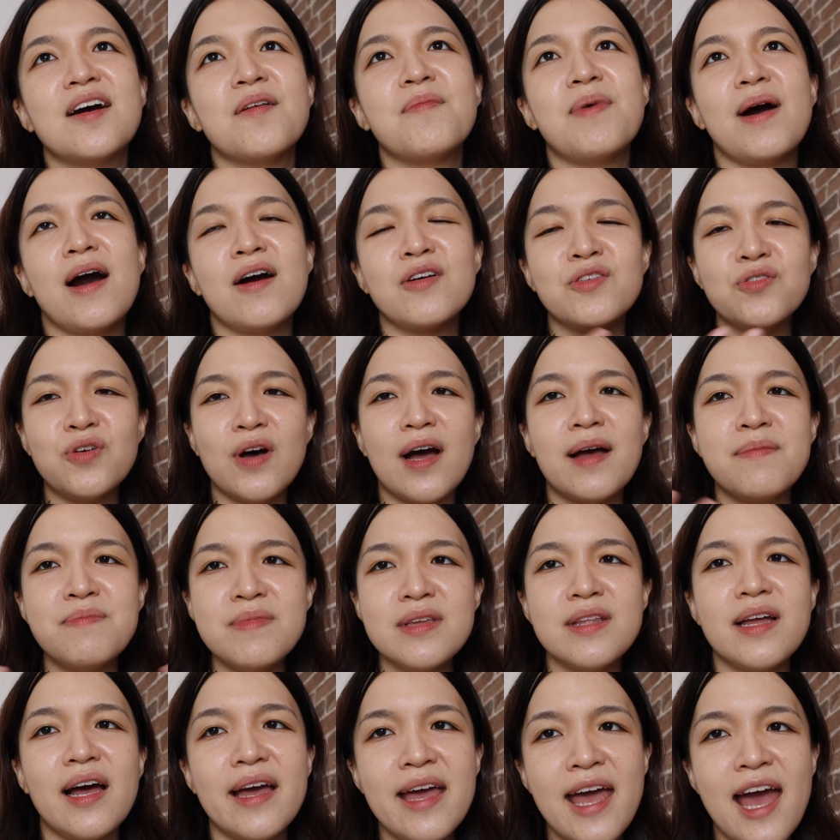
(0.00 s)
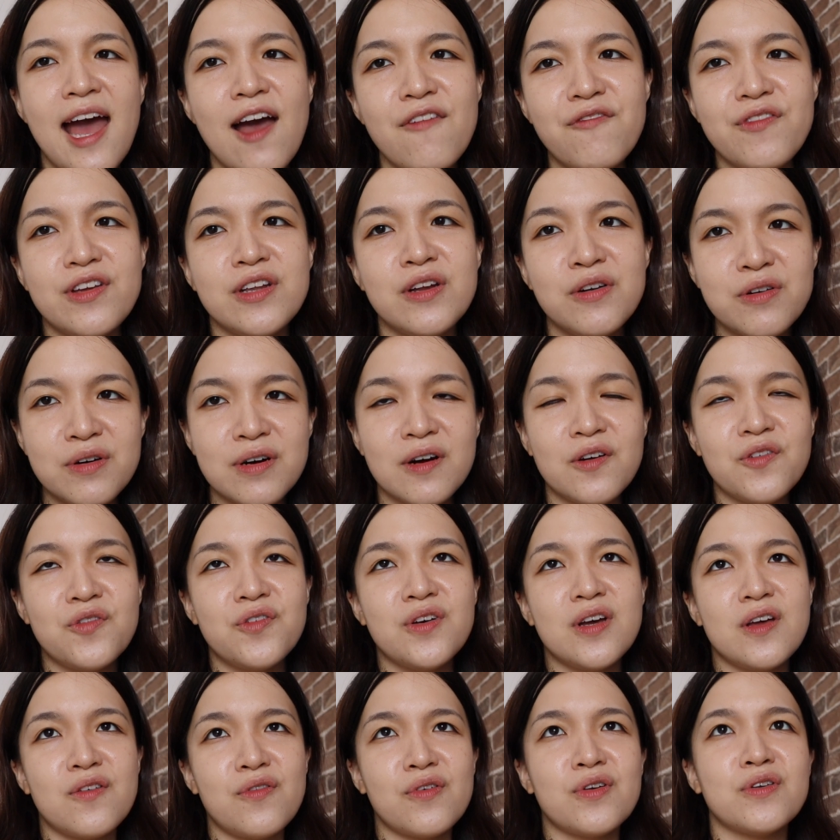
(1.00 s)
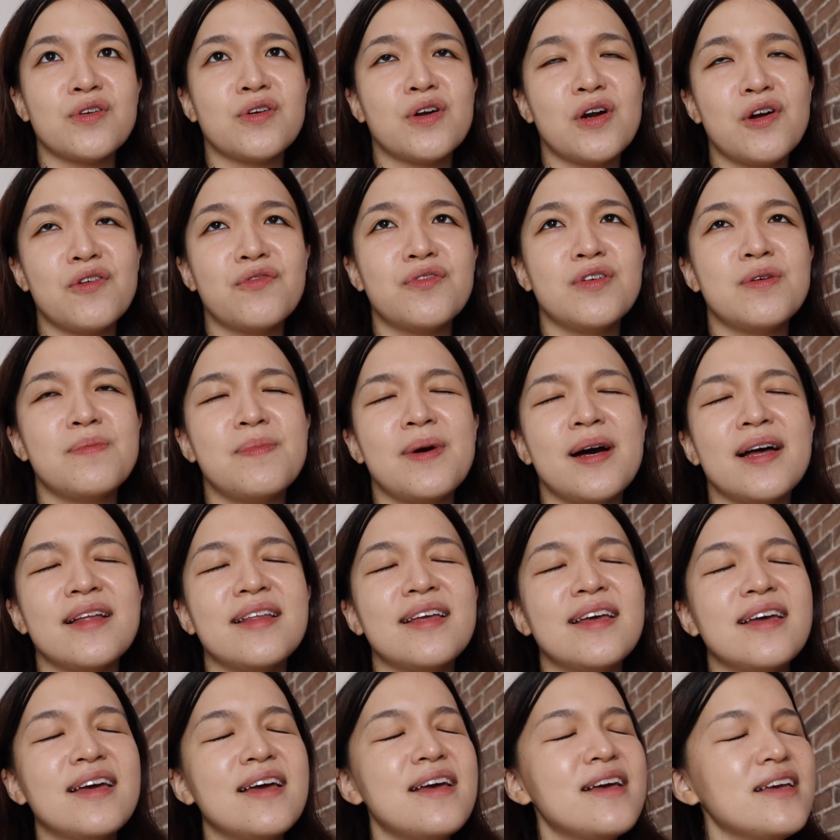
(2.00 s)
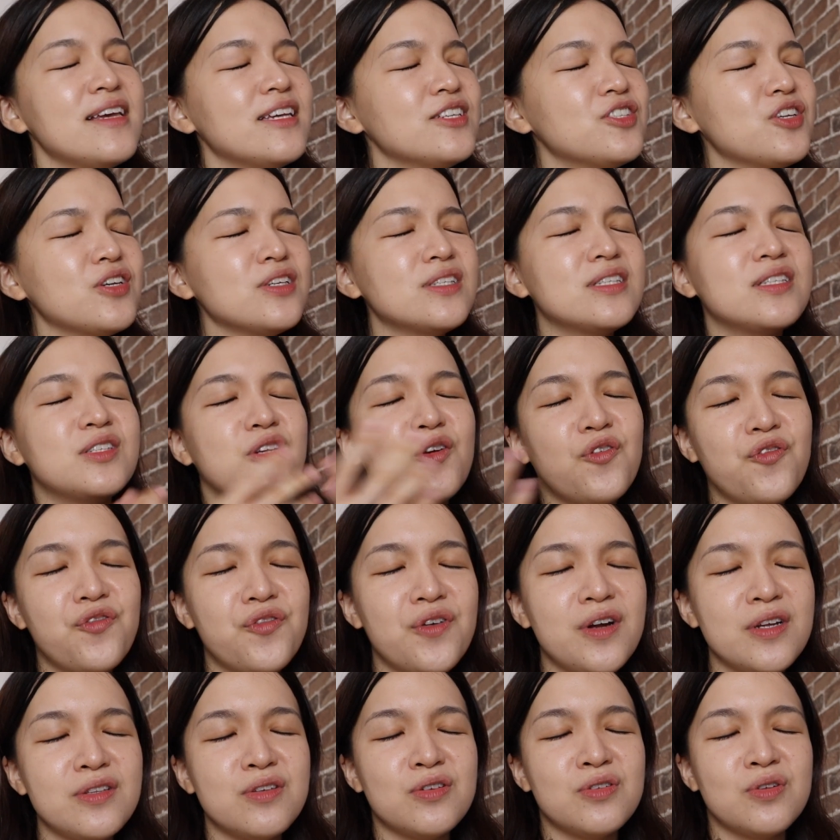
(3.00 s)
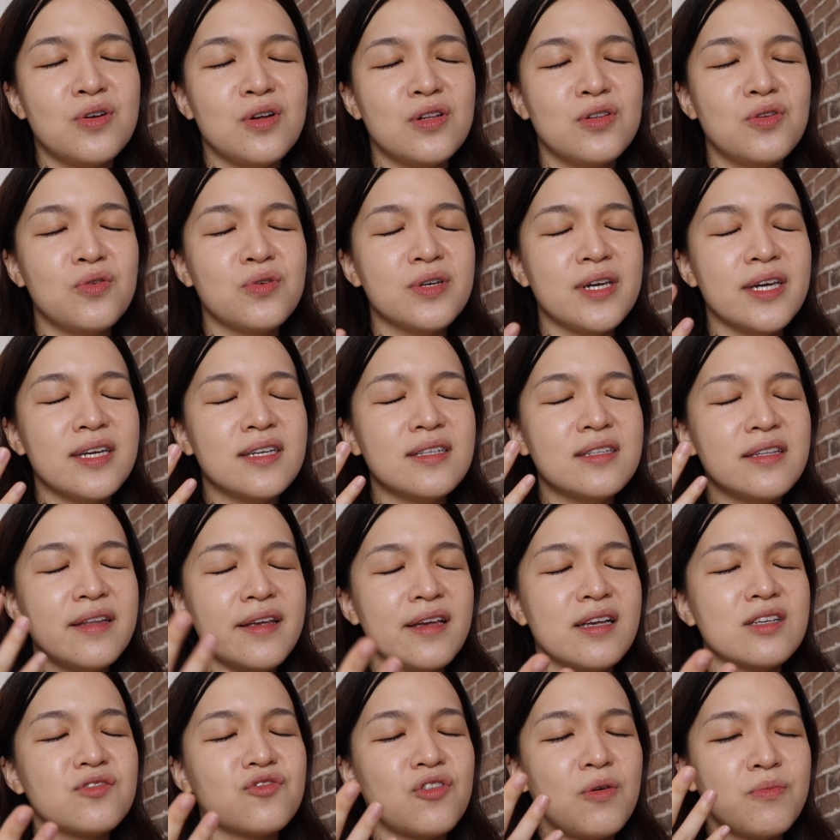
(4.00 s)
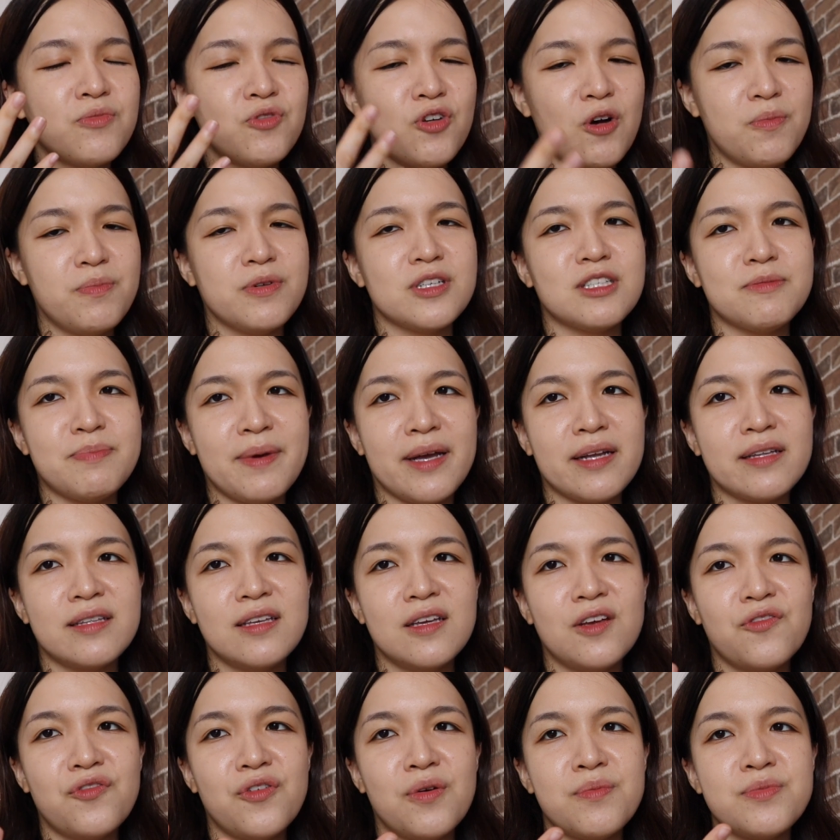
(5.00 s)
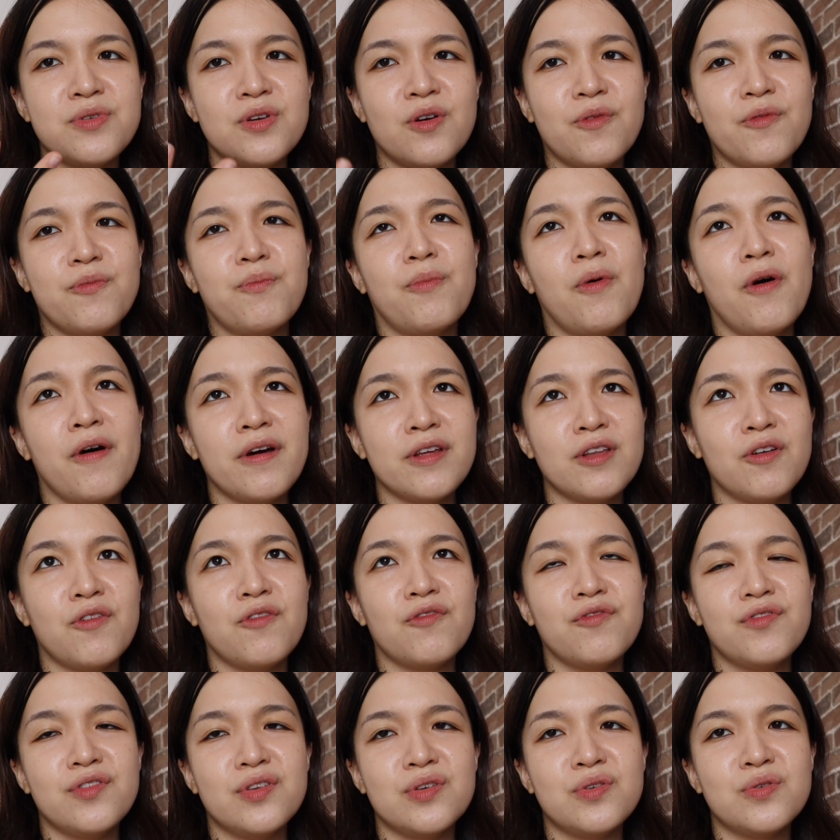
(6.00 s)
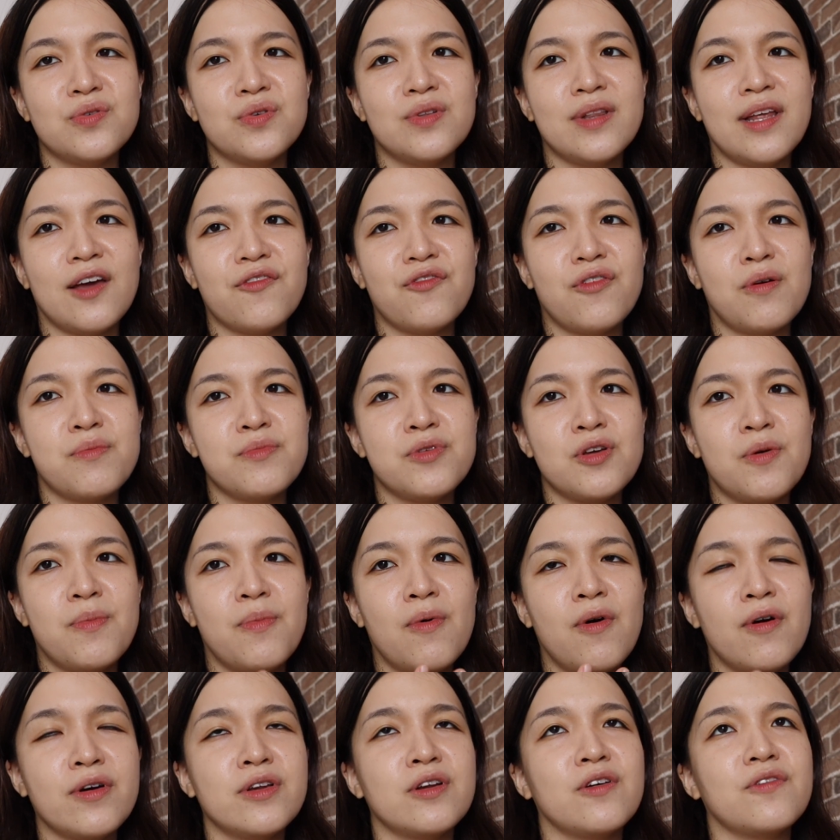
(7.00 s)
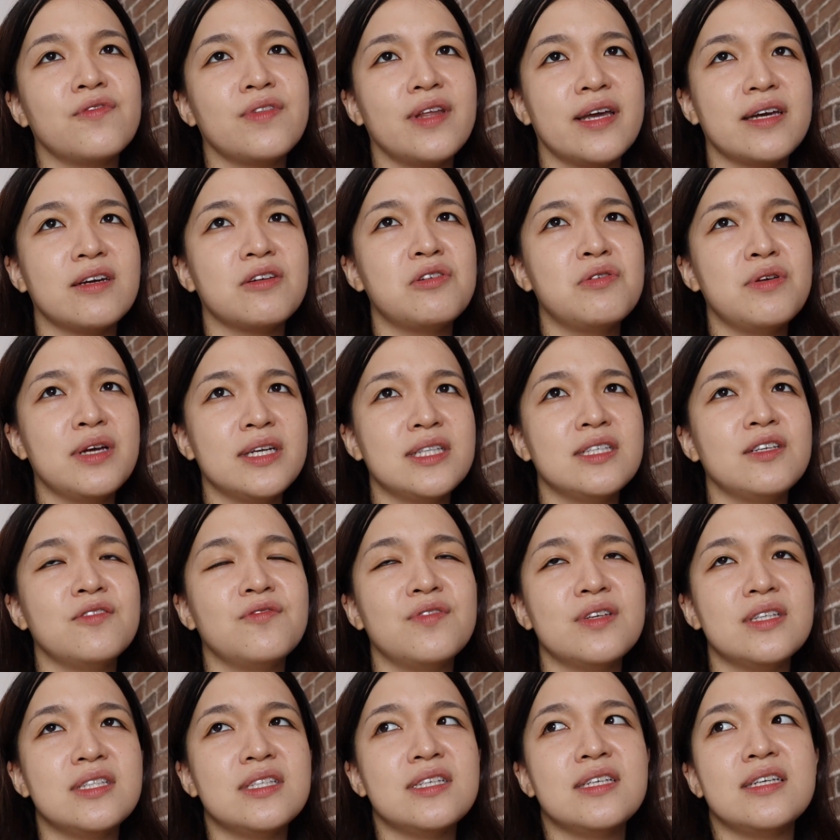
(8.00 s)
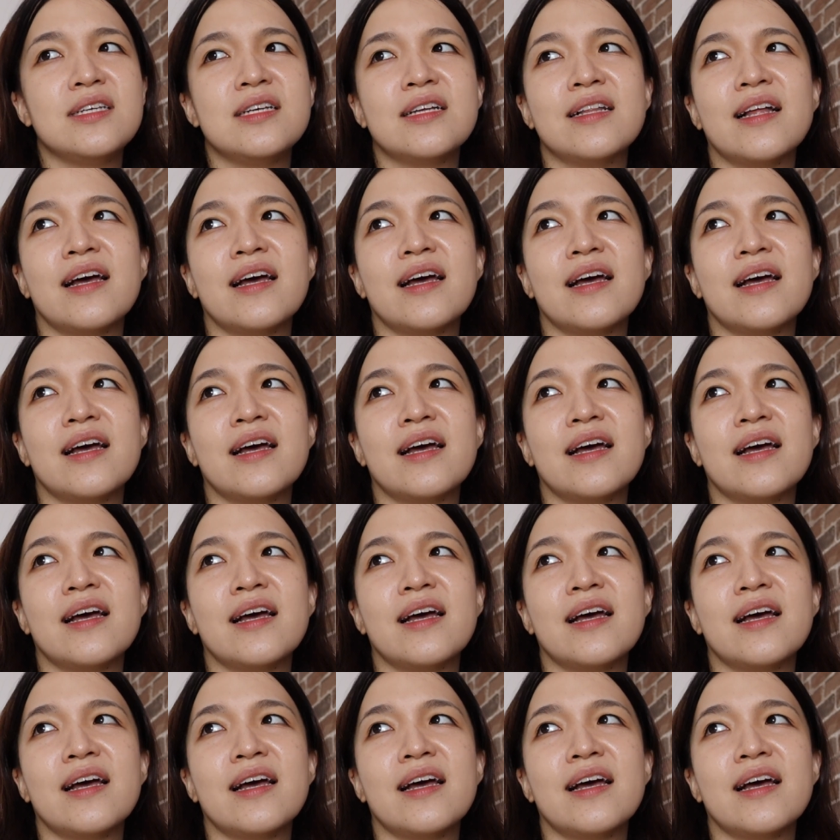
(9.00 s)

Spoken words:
But I mean, I have videographer and photographer, but it's just different, you know, looking things from your perspective, from your point of view, like from your point of like creativity.